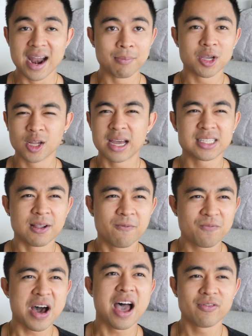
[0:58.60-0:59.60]
I'm collecting
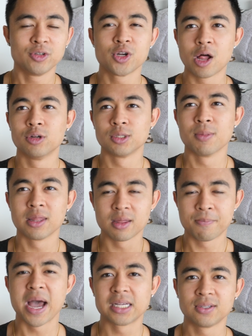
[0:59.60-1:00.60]
$500 a month
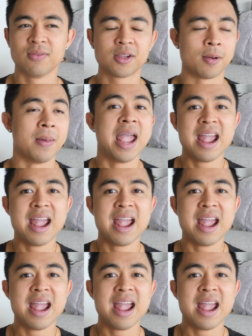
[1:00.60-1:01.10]
in passive income.